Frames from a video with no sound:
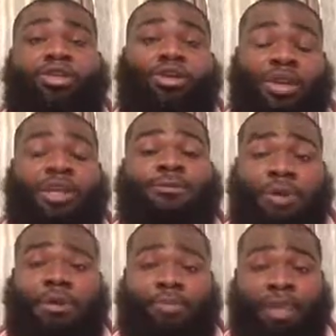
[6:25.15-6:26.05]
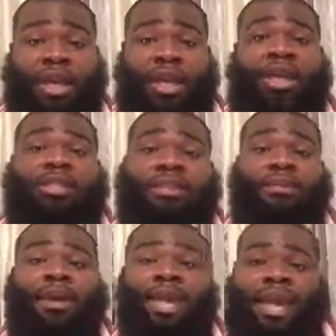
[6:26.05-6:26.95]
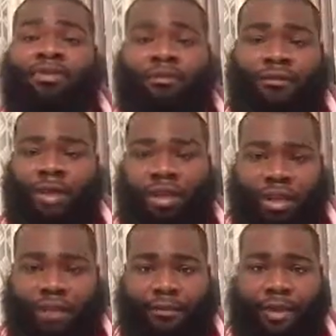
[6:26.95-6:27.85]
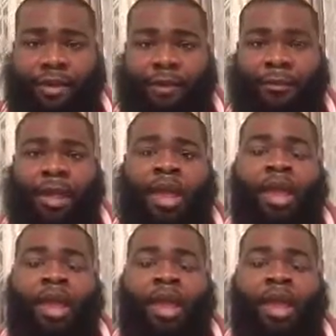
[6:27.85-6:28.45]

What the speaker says: So his bigger plan is to make Catherine fall in love with him